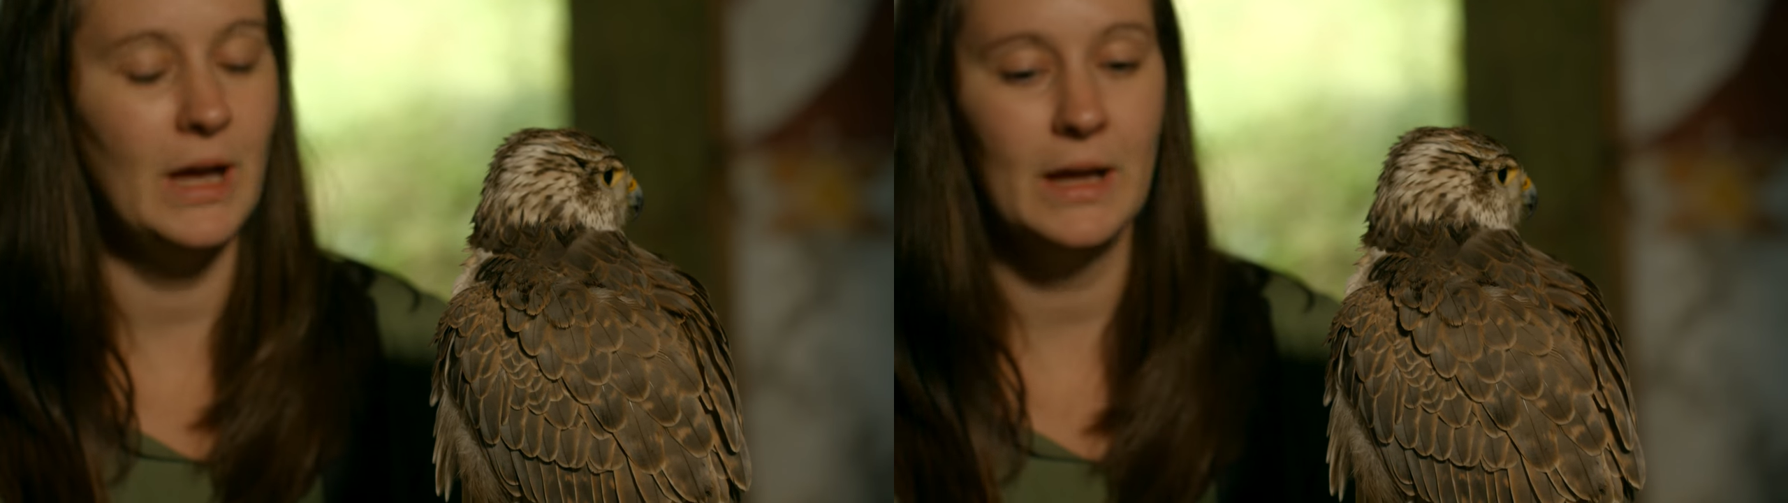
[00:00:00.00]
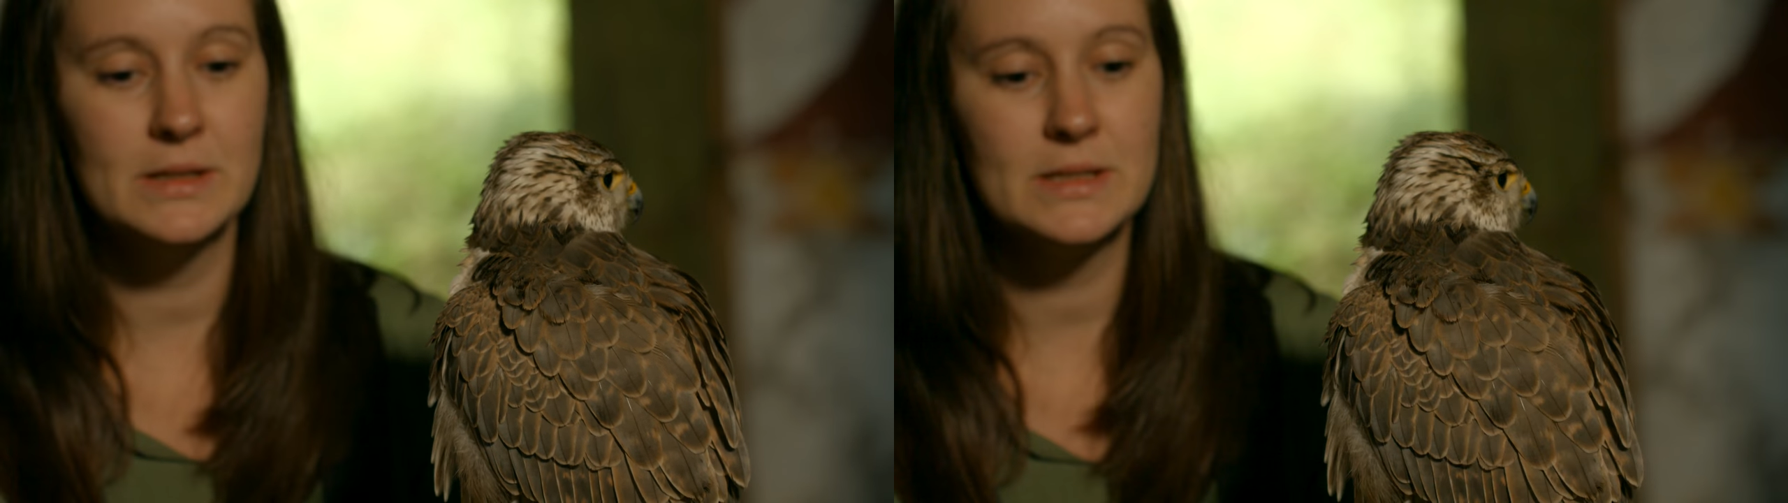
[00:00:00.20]

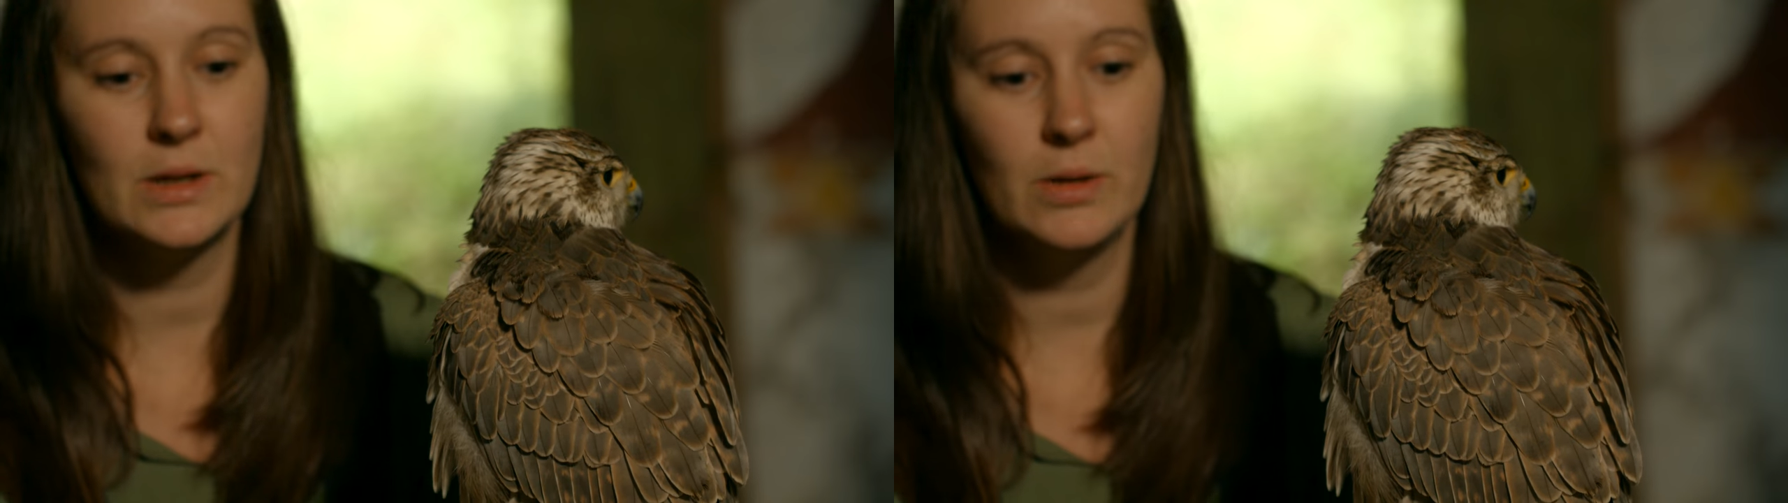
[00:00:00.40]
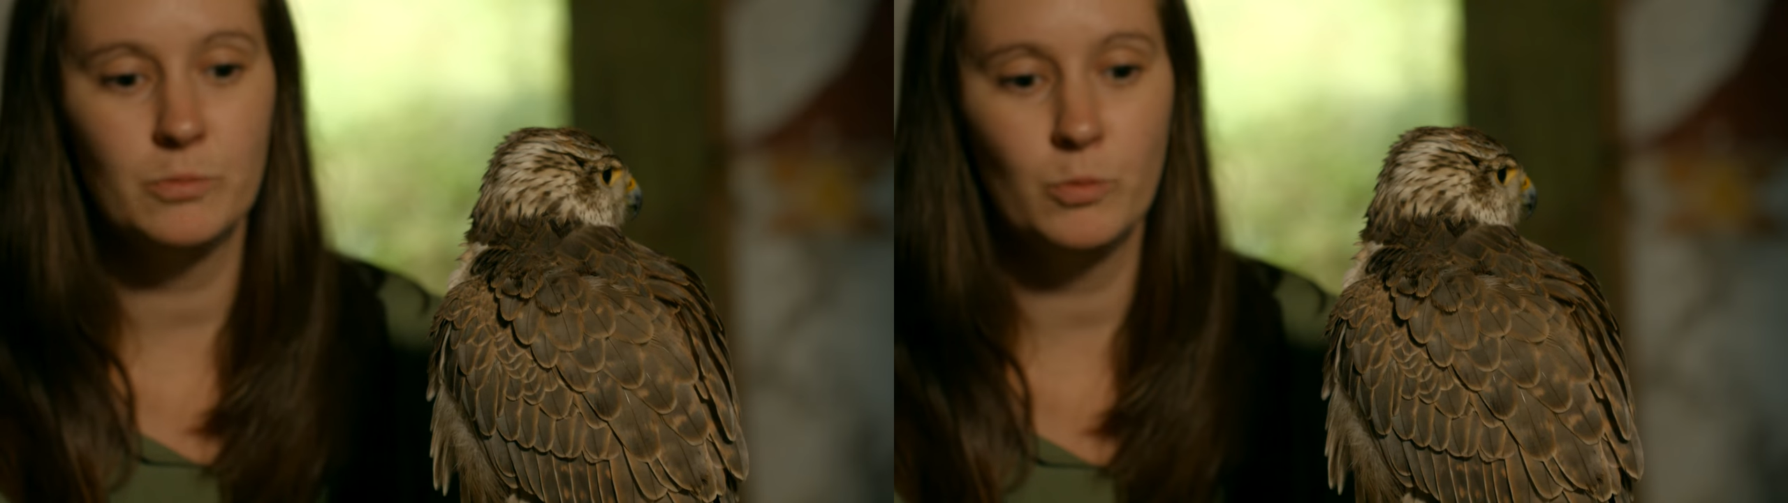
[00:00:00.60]
and
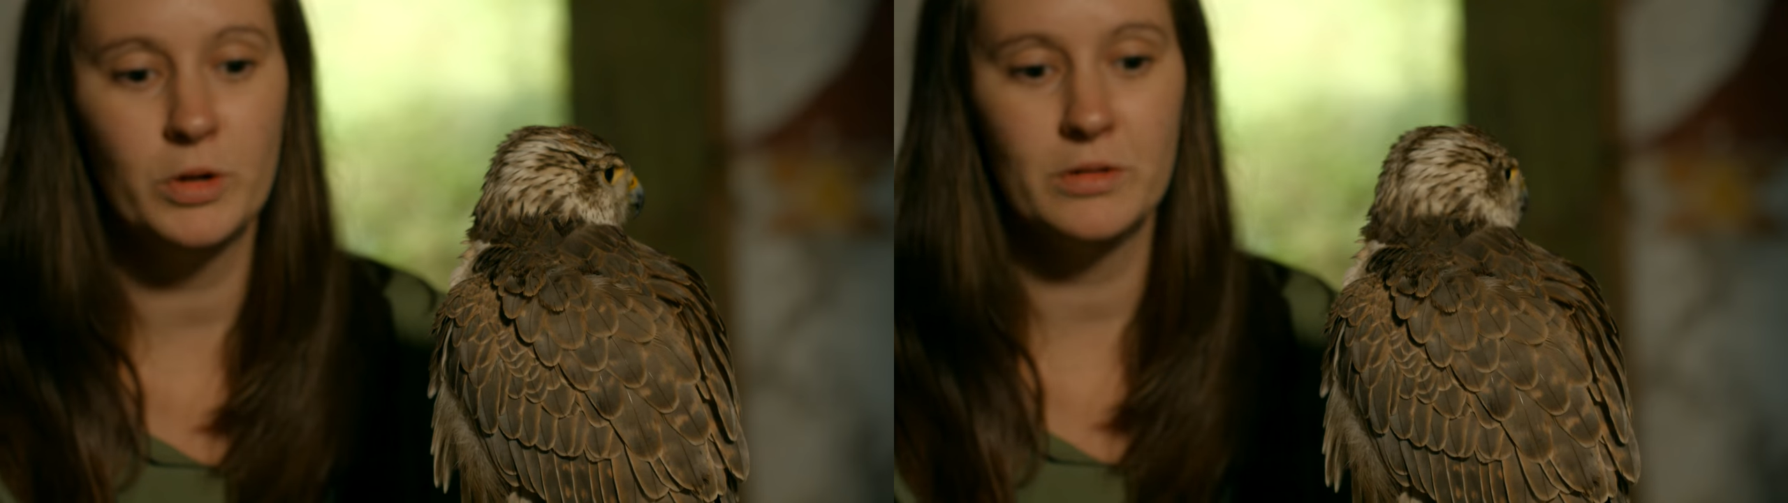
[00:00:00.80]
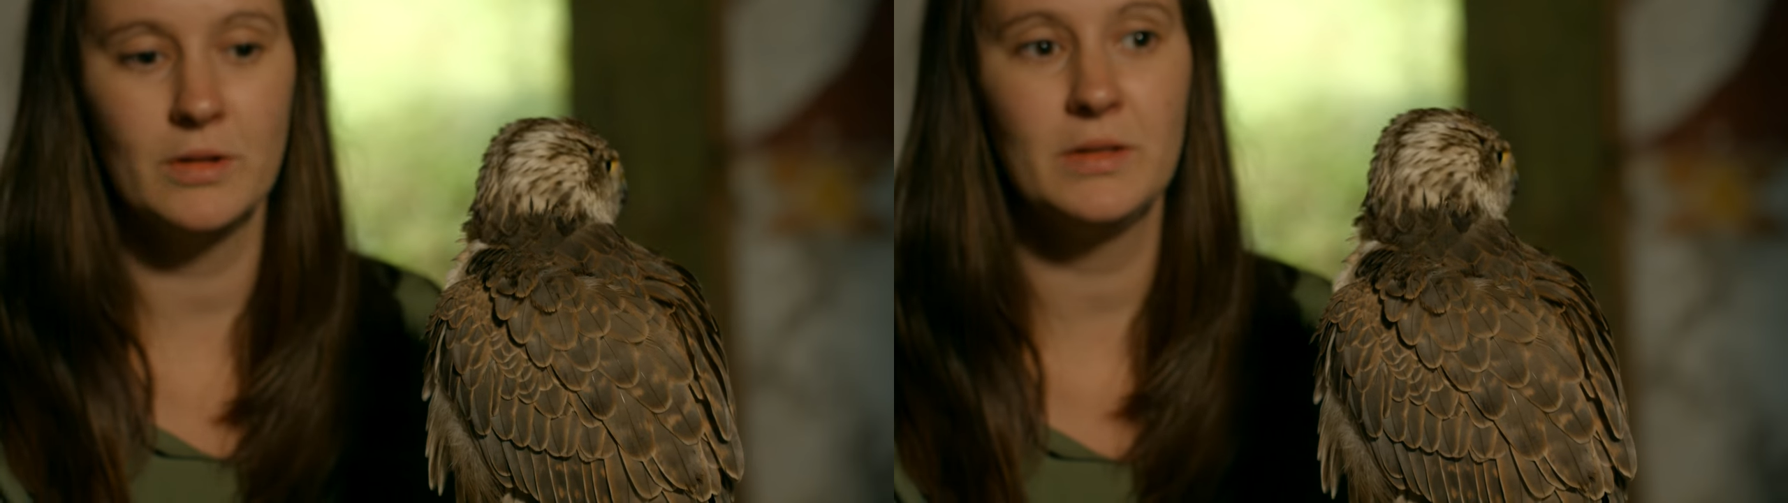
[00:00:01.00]

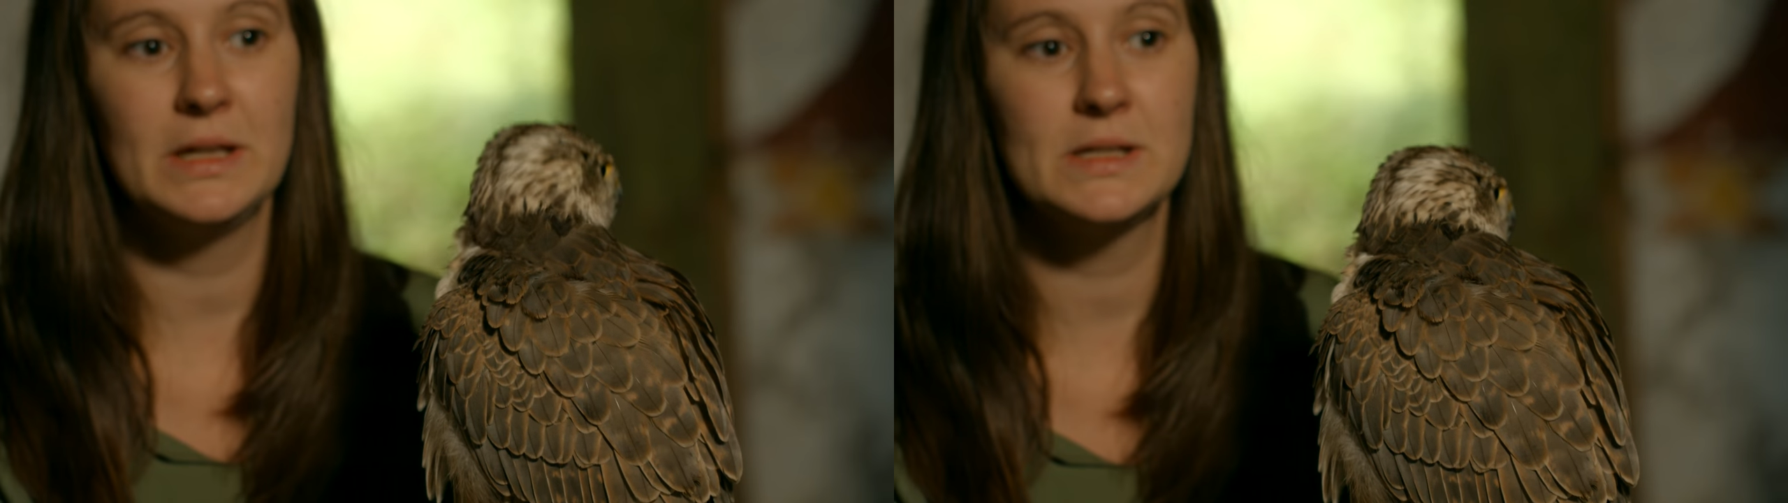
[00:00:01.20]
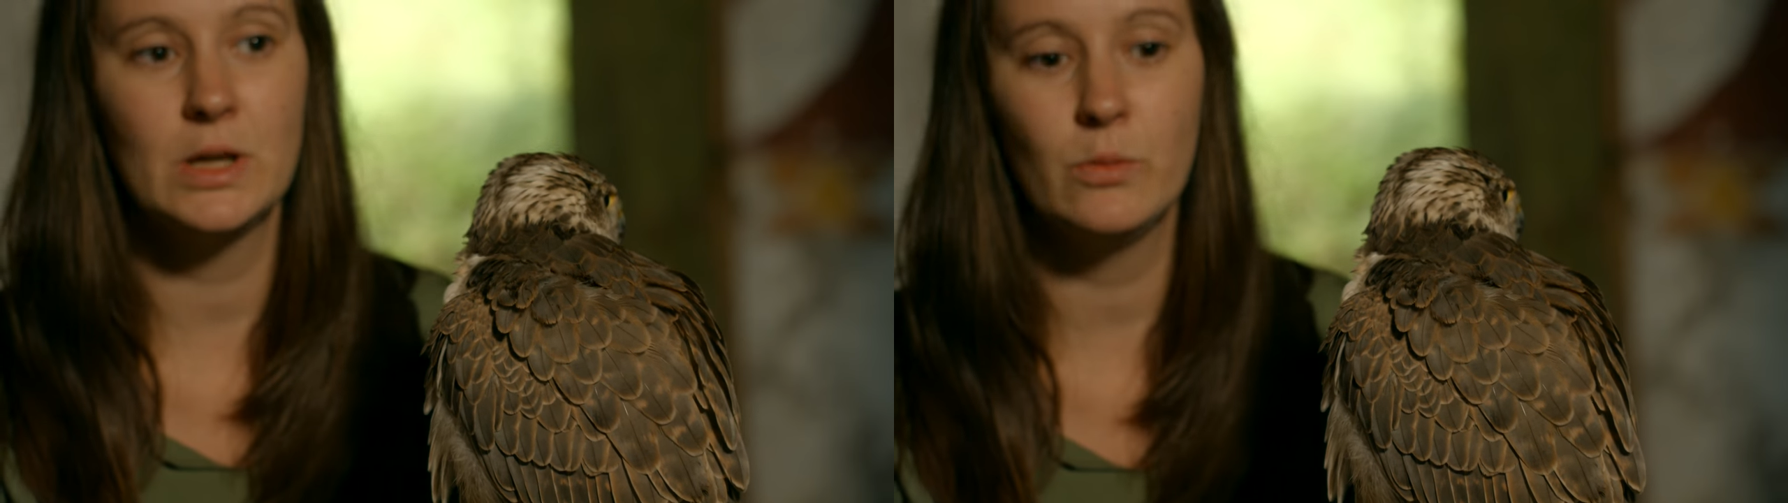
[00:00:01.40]
one of the
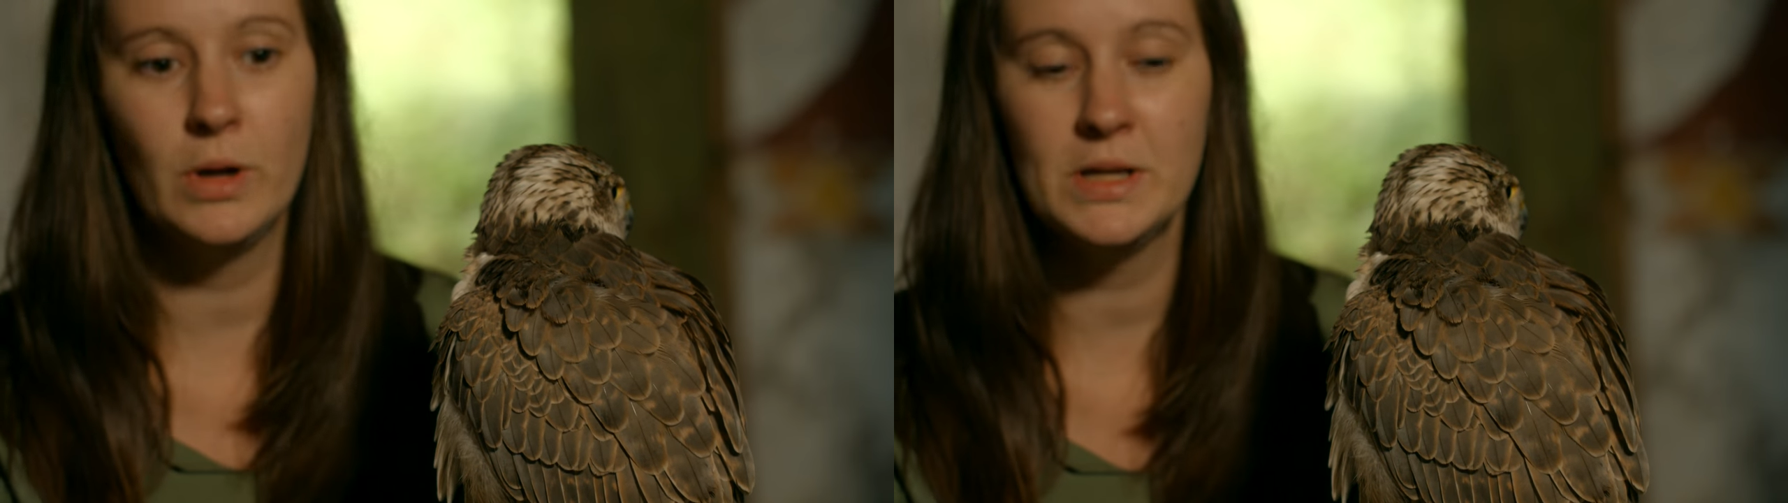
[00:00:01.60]
things that